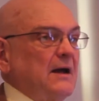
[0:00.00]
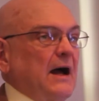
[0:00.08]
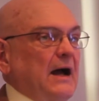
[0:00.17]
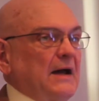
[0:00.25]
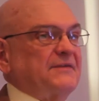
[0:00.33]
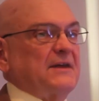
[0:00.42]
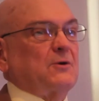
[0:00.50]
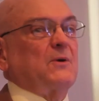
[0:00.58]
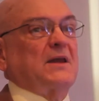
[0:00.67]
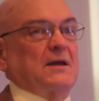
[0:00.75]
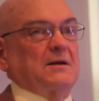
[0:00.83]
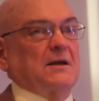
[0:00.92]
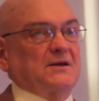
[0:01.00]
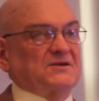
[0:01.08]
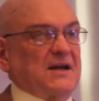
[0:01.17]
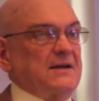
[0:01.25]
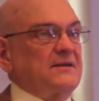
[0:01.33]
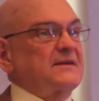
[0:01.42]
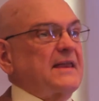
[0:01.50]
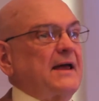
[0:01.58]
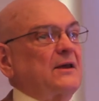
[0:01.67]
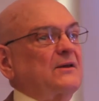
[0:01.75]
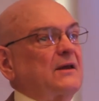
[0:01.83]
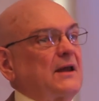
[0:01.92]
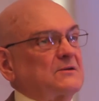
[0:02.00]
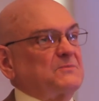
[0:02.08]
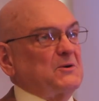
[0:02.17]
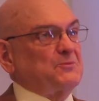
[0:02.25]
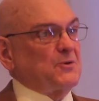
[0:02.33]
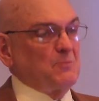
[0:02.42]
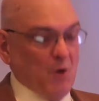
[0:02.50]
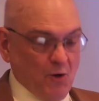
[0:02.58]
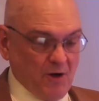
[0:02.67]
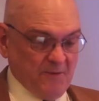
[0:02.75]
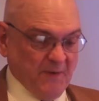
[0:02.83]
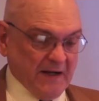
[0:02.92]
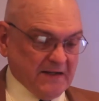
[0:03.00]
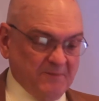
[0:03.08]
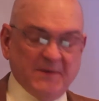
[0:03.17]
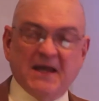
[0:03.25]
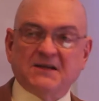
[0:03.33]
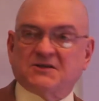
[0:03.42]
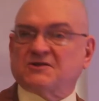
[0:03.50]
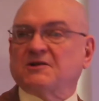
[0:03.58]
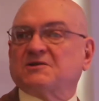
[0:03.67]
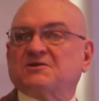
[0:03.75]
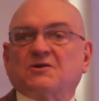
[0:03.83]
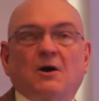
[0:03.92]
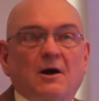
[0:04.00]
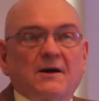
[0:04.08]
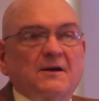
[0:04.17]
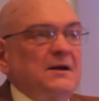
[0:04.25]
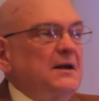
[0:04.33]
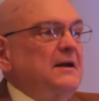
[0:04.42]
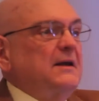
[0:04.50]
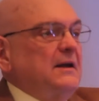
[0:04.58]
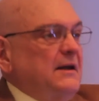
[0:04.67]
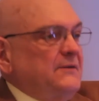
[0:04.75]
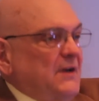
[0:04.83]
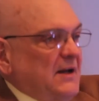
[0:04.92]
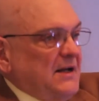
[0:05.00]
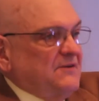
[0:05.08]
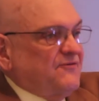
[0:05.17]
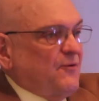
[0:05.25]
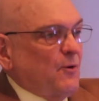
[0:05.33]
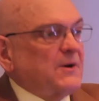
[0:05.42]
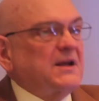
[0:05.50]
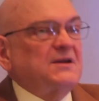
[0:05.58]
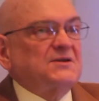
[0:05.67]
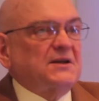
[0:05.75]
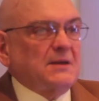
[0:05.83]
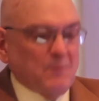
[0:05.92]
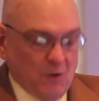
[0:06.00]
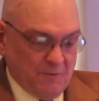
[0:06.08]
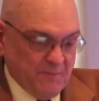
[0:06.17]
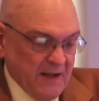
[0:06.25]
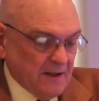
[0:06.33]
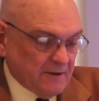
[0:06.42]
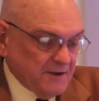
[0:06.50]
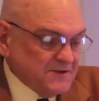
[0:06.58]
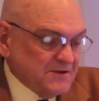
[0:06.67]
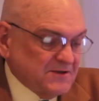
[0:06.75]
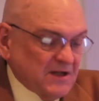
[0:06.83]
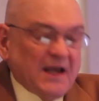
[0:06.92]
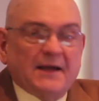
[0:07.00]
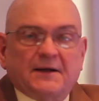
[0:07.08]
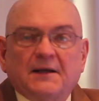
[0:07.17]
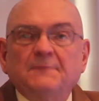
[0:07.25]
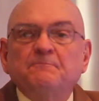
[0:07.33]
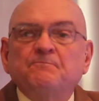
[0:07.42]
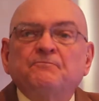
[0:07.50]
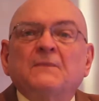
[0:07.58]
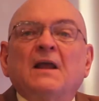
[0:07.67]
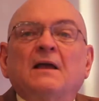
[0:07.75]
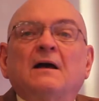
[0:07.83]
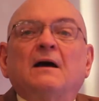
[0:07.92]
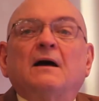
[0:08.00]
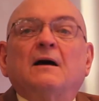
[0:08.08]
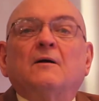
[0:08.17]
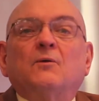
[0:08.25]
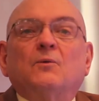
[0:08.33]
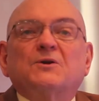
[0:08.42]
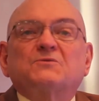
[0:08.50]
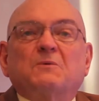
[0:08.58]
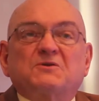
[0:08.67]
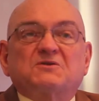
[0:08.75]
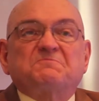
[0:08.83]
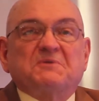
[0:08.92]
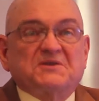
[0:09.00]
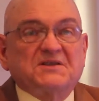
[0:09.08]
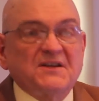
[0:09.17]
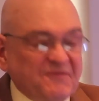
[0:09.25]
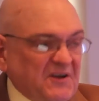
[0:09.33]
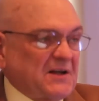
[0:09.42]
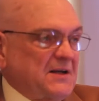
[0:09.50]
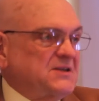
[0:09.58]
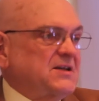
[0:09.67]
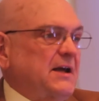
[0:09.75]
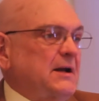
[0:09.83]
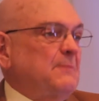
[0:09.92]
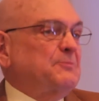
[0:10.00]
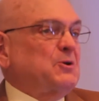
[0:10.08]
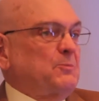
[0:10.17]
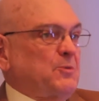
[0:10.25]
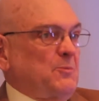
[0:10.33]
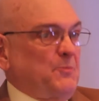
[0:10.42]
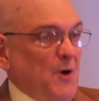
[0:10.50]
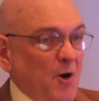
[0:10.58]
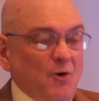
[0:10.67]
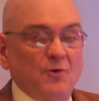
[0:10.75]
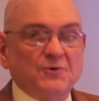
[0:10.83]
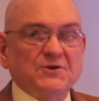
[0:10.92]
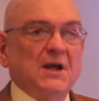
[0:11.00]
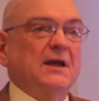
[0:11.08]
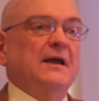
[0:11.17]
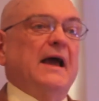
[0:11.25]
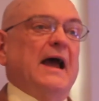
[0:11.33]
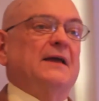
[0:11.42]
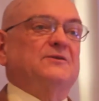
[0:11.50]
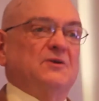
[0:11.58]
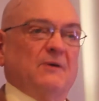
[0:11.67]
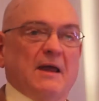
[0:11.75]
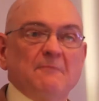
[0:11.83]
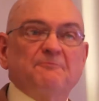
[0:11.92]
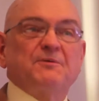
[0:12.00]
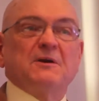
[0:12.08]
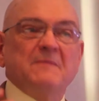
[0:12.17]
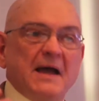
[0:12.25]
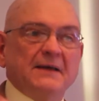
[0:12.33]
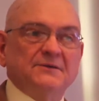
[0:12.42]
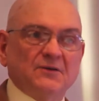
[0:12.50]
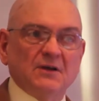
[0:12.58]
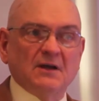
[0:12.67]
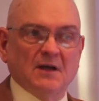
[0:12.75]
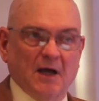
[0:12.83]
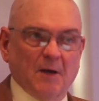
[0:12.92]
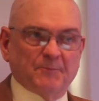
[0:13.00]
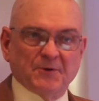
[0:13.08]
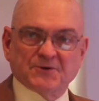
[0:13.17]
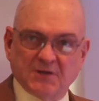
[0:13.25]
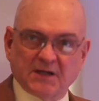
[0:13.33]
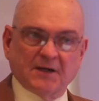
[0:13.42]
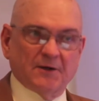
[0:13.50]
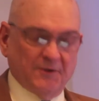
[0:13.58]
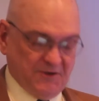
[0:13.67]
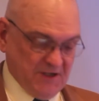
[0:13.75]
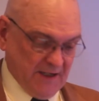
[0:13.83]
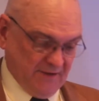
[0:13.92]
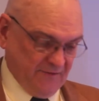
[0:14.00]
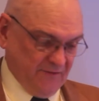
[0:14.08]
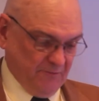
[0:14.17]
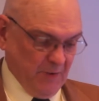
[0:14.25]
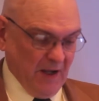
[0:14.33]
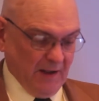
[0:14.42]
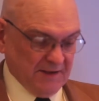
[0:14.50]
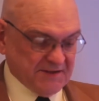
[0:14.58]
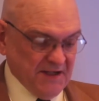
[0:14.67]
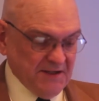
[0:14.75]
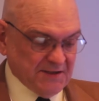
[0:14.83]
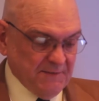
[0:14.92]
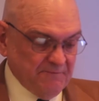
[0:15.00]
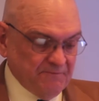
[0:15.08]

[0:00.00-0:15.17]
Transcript: I think we can say that that has been promoted by debates that started in the late forties at the Mont Pelerin Society, uh, which was specifically set up to propose and to implement a particular set of policies,